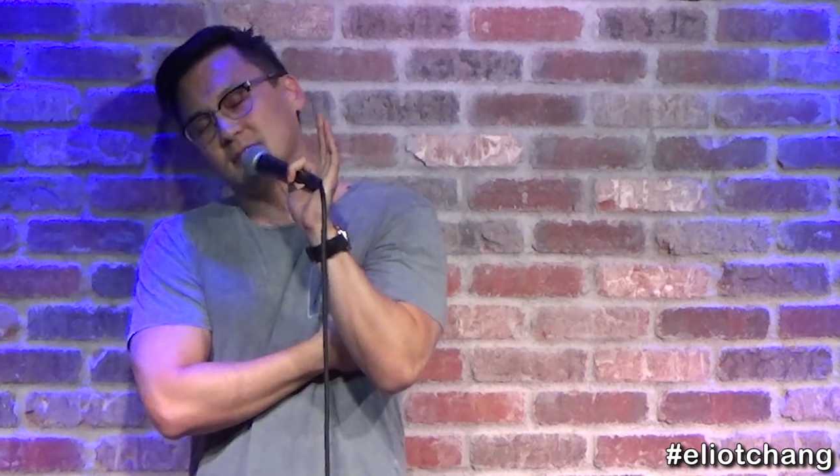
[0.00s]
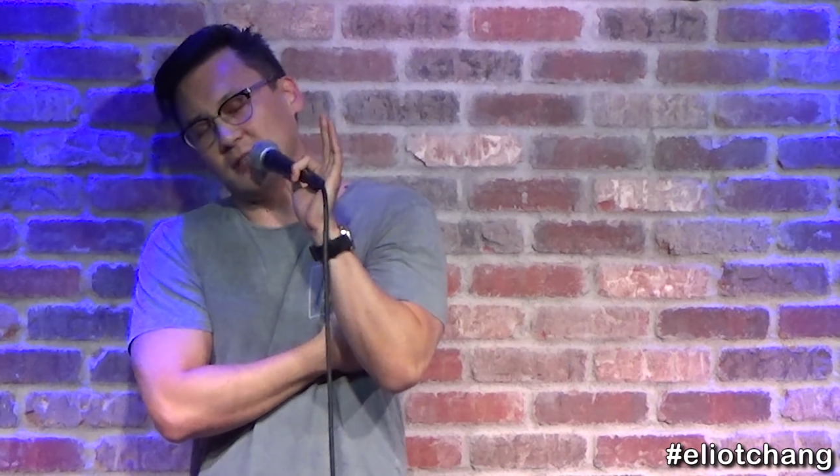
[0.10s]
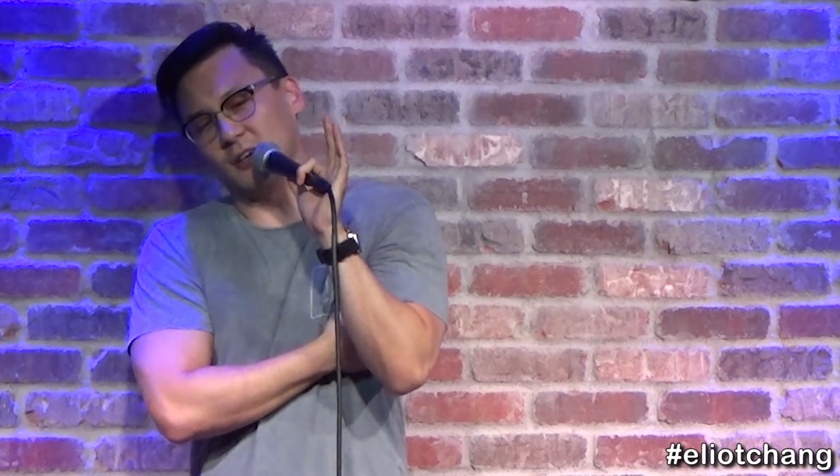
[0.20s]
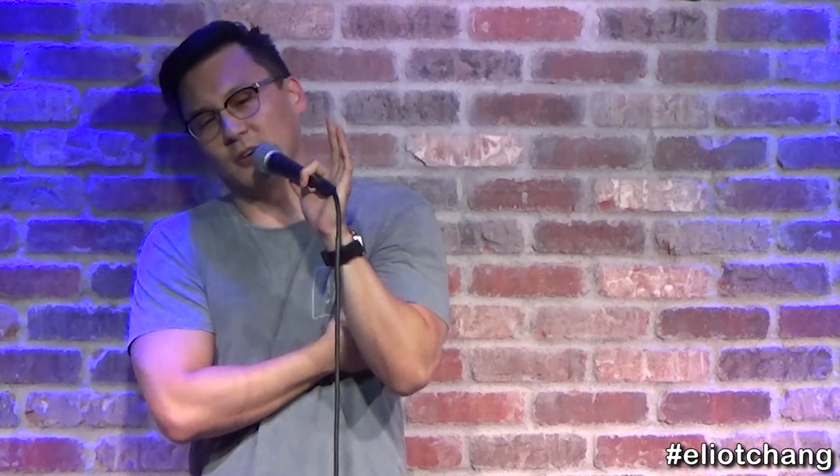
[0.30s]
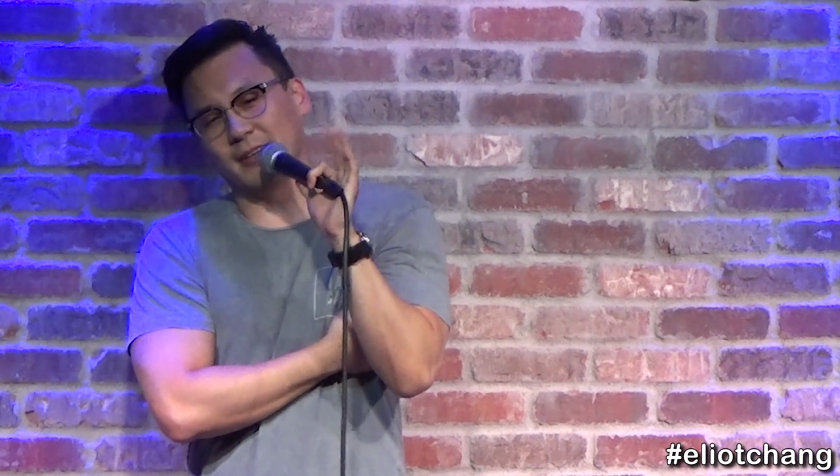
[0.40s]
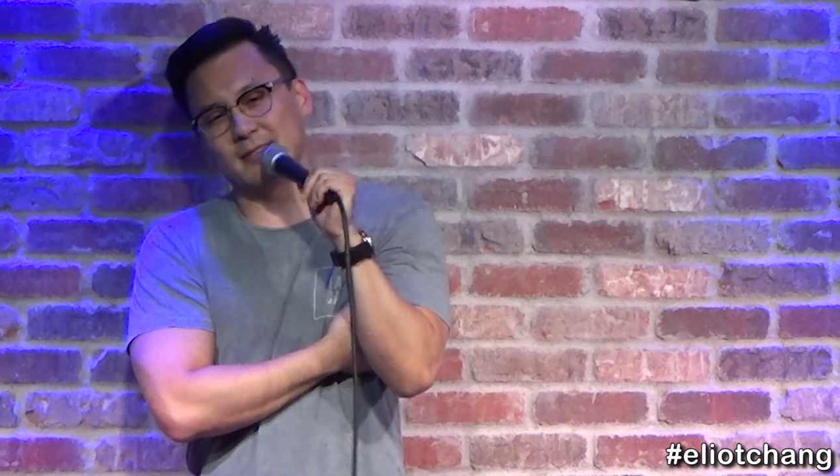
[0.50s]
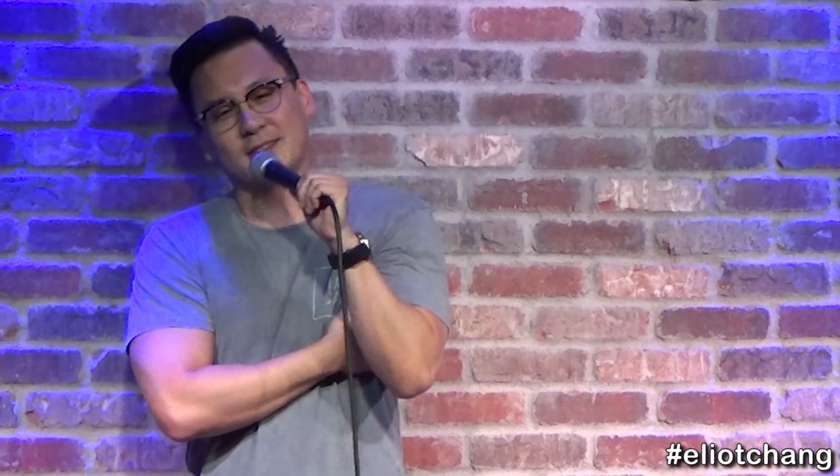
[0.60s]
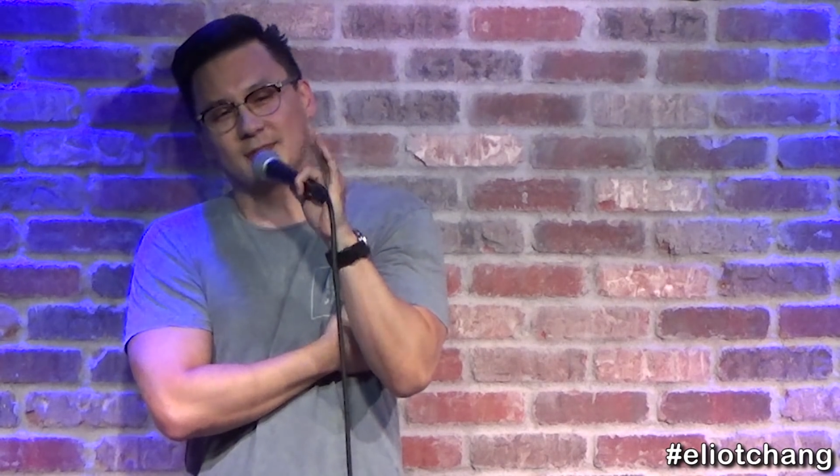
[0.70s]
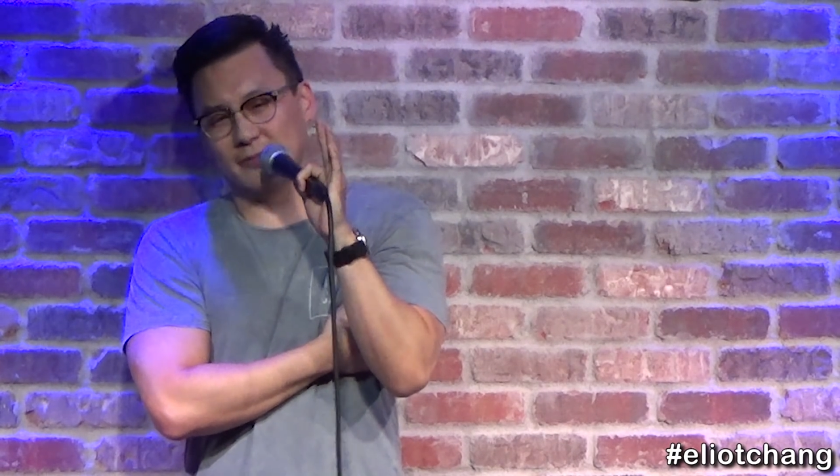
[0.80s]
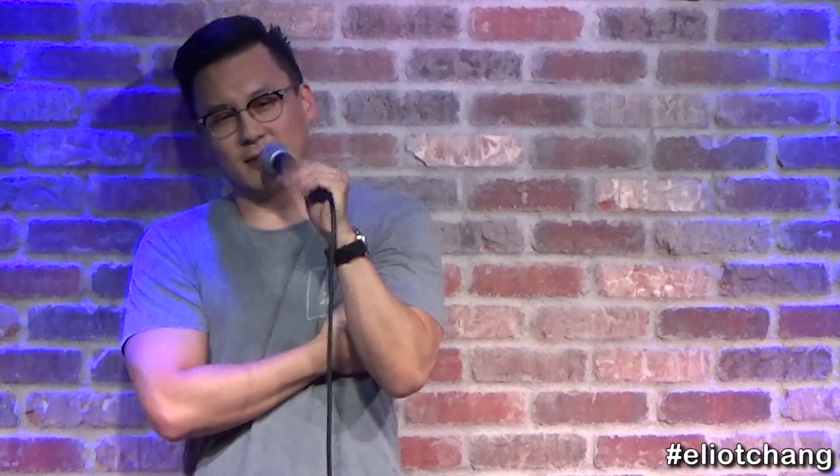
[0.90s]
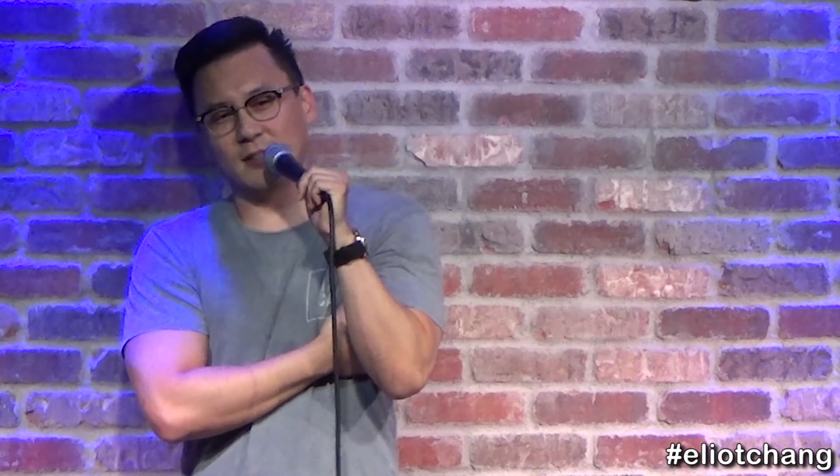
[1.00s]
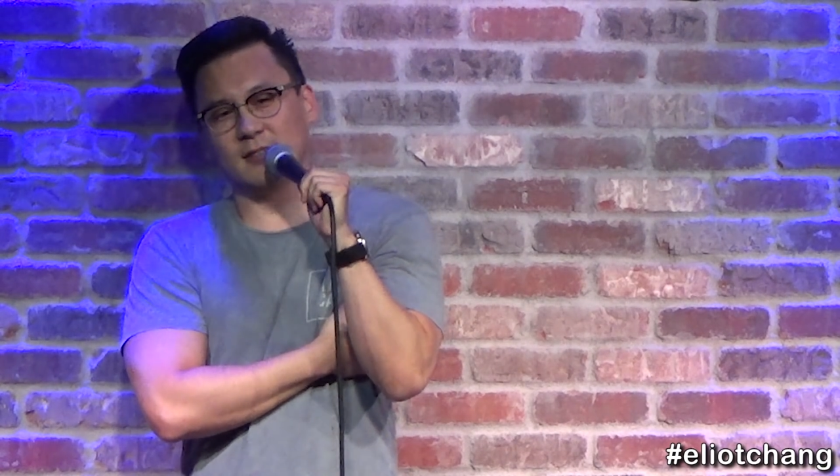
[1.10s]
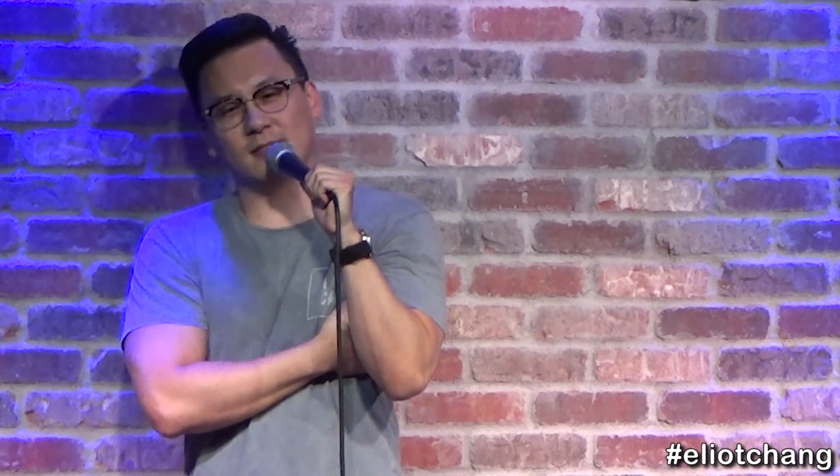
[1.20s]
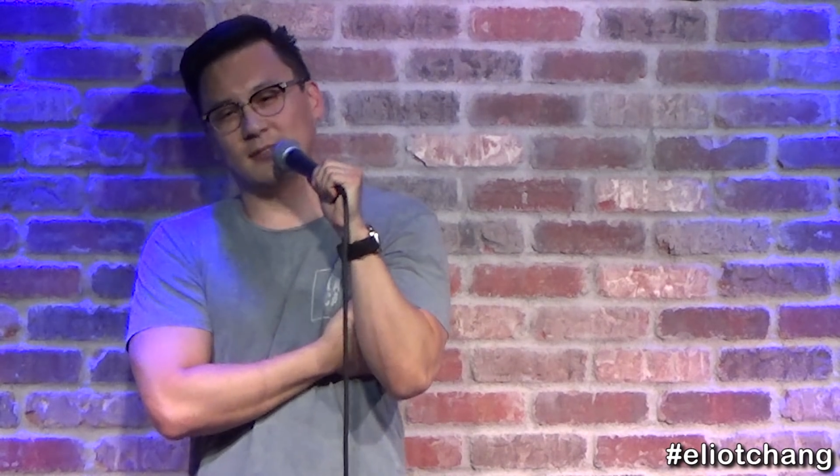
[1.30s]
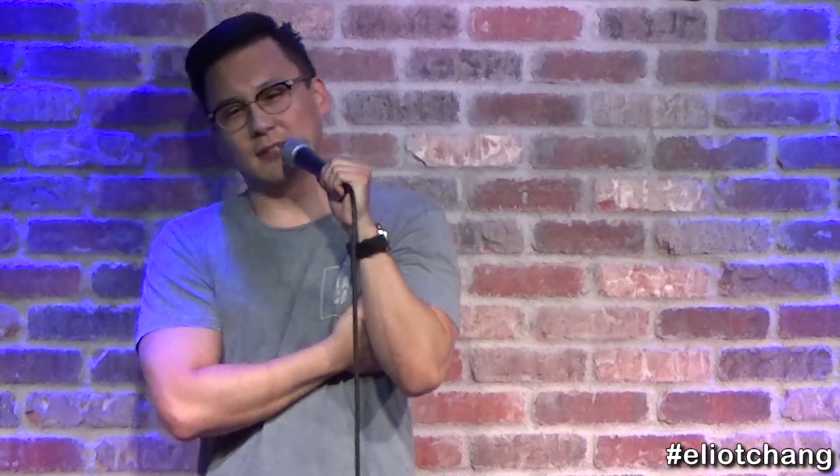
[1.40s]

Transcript: you know, it's fucking,